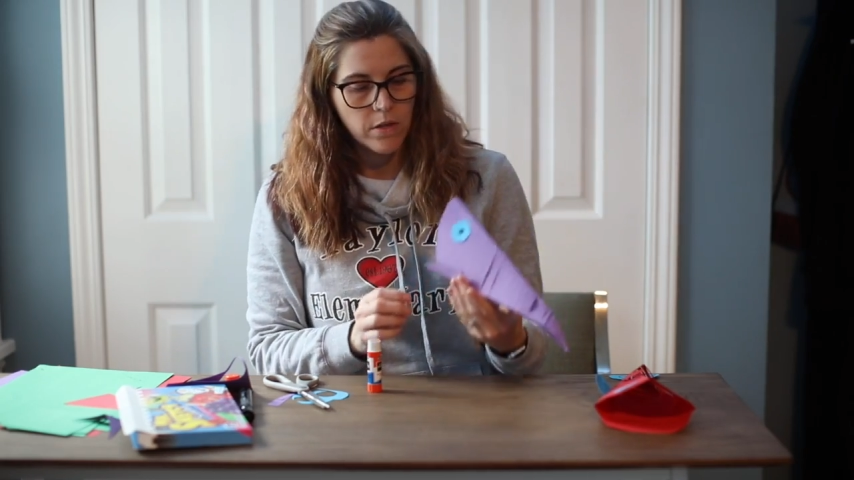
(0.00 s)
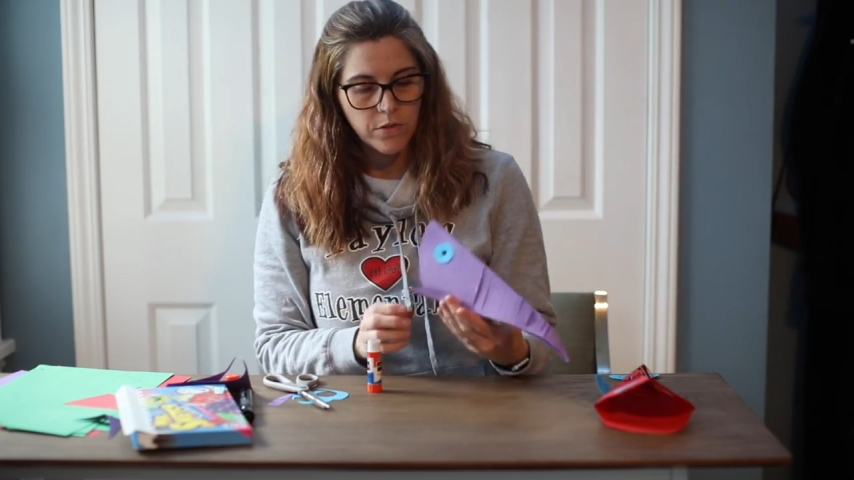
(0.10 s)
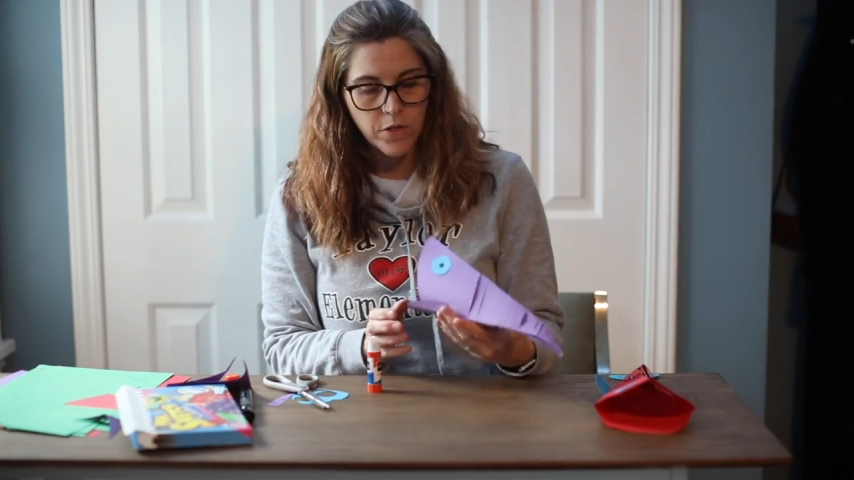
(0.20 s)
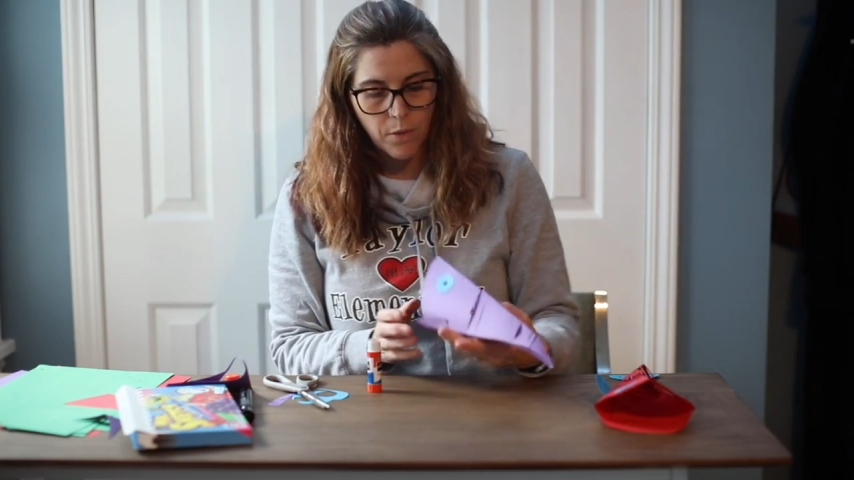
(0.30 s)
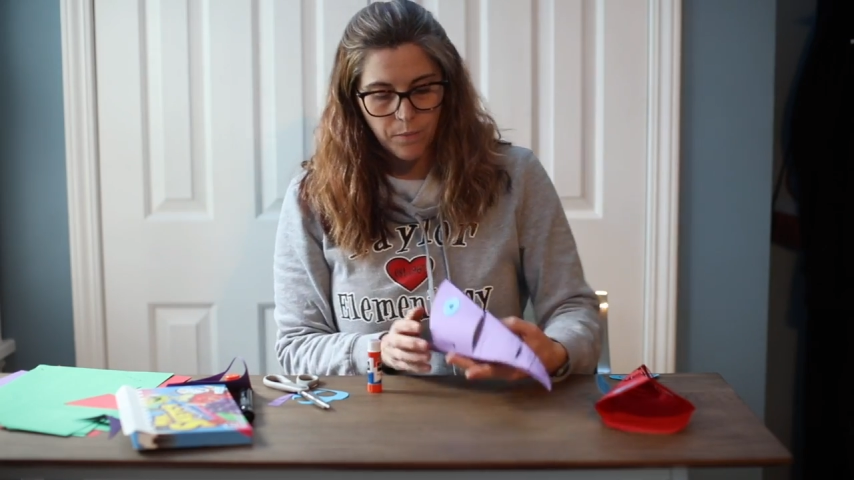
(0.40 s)

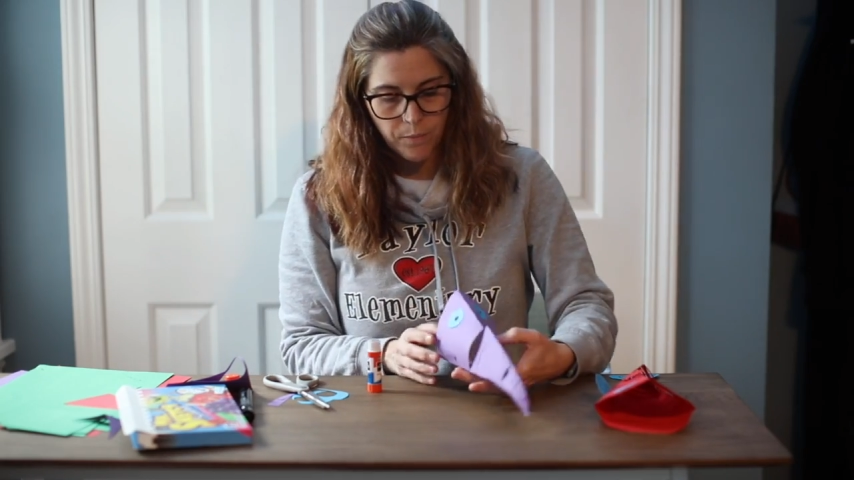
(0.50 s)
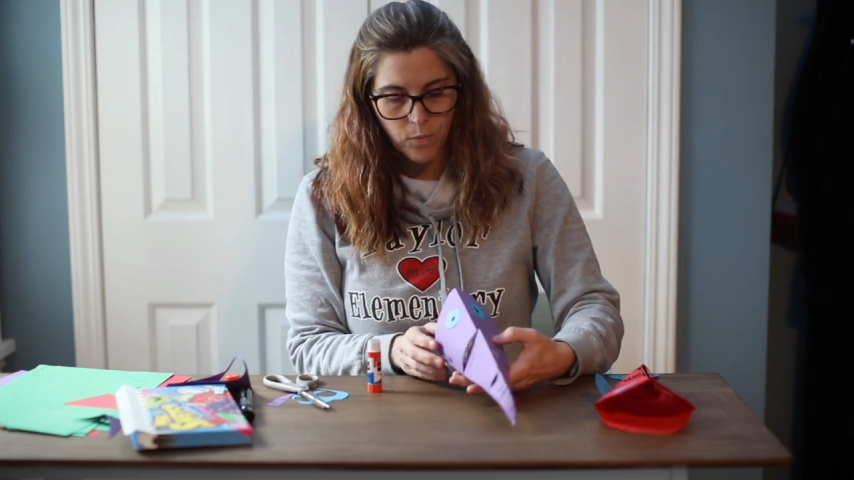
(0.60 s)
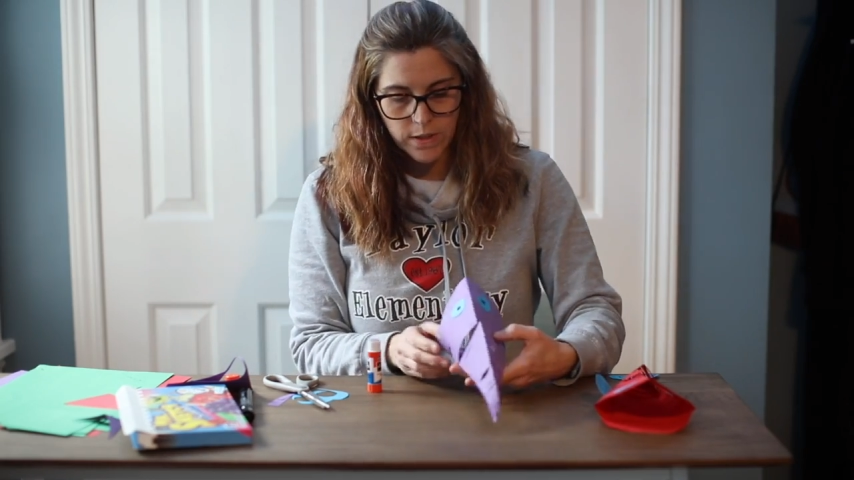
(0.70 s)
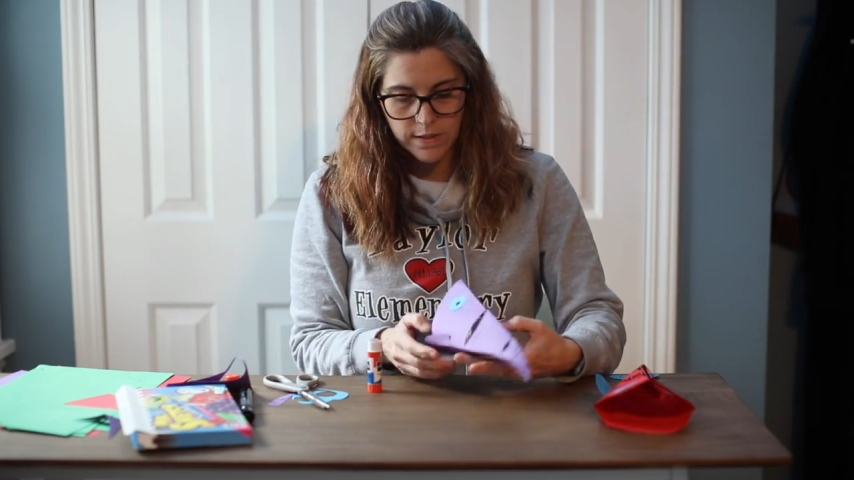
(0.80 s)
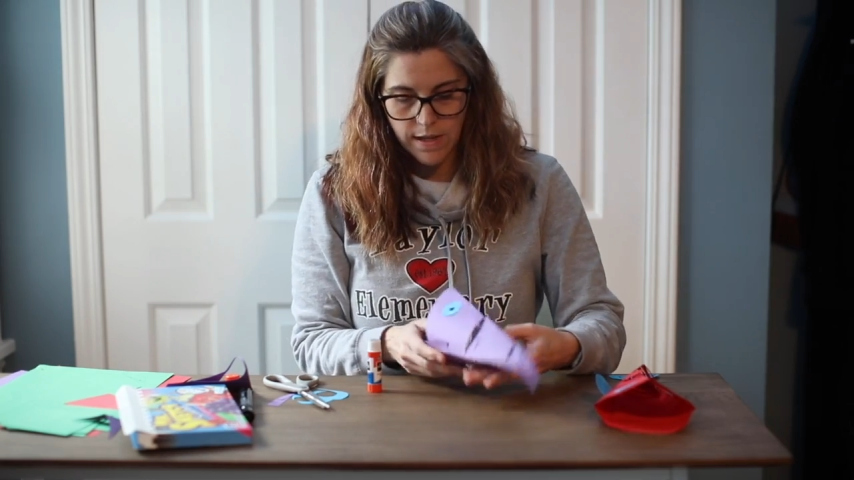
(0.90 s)
So
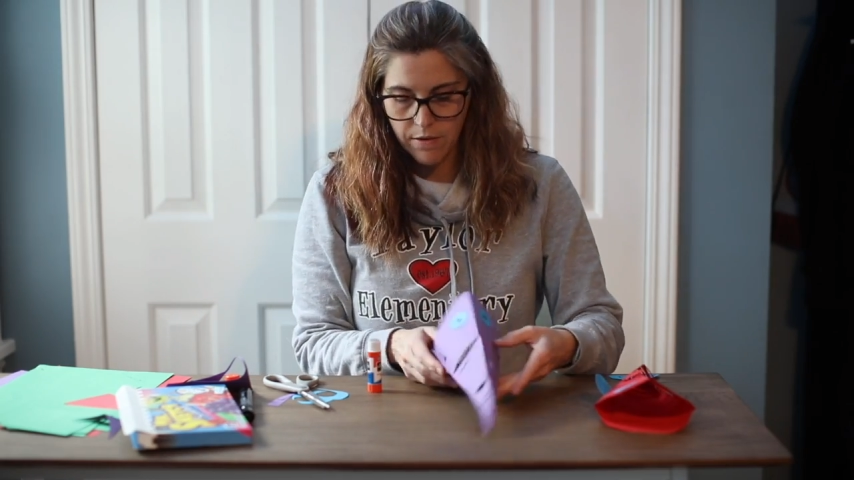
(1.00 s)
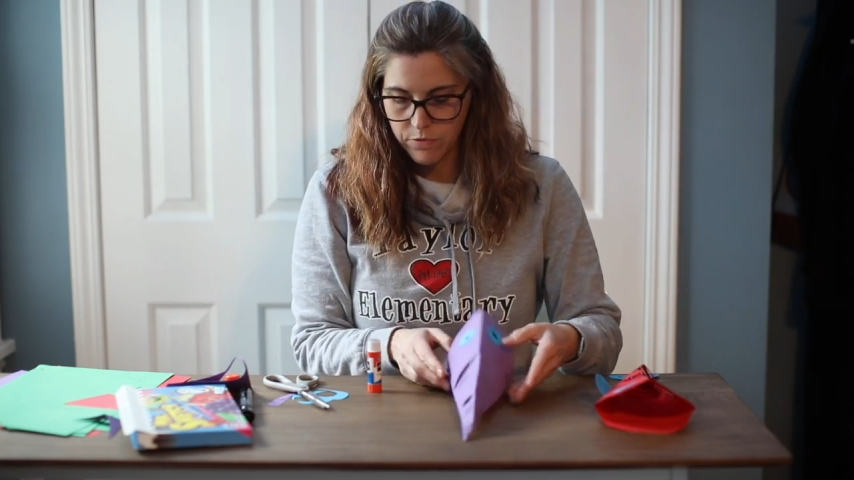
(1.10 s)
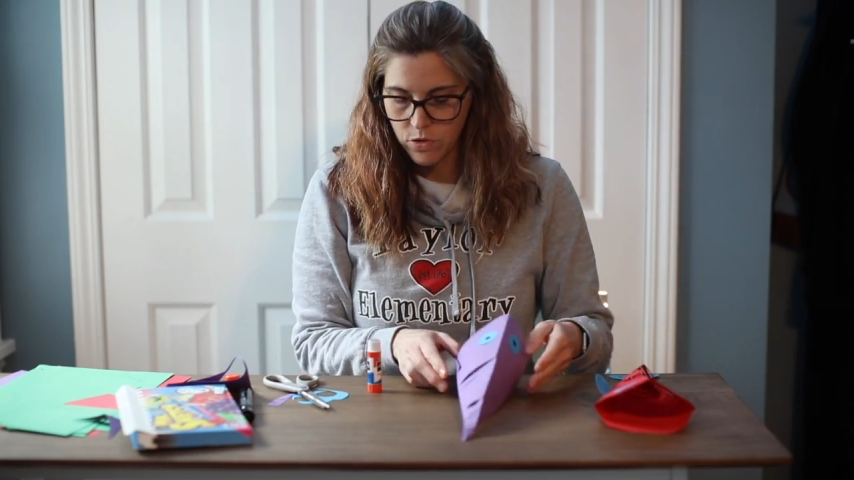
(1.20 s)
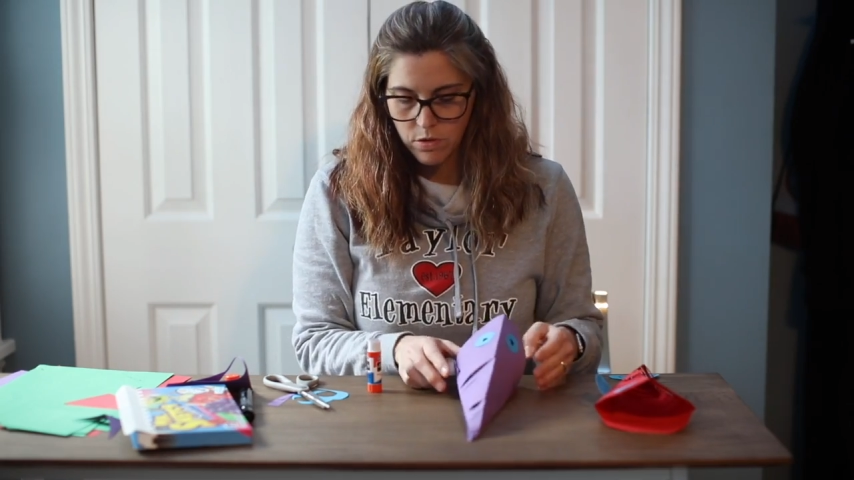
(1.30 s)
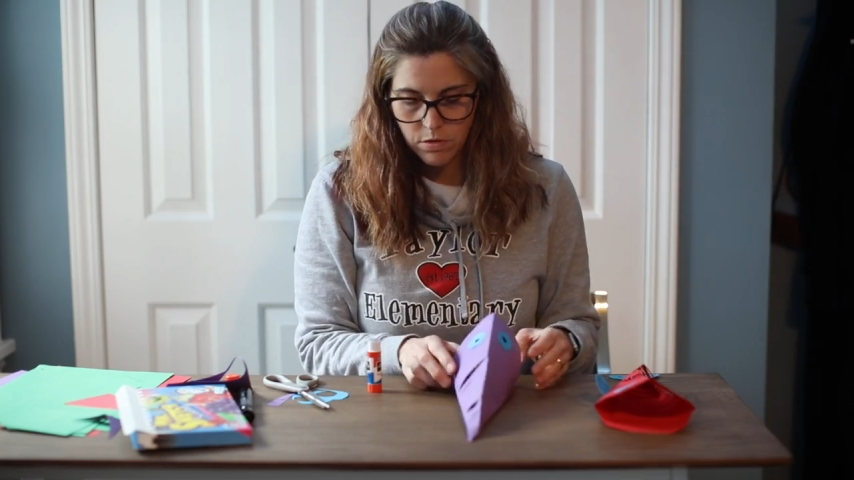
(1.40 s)
what's left?